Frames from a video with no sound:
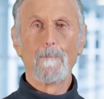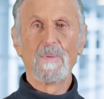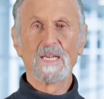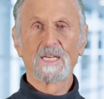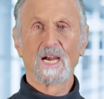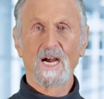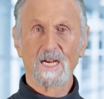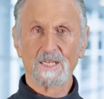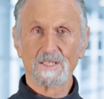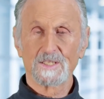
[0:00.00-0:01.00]

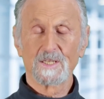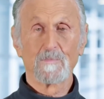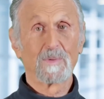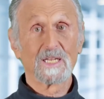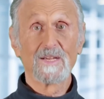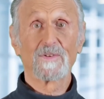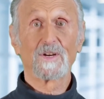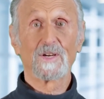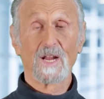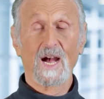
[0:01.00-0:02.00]
because, believe it
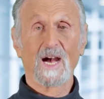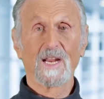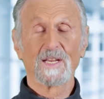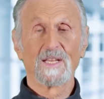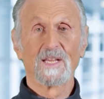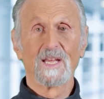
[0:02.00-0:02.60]
or not,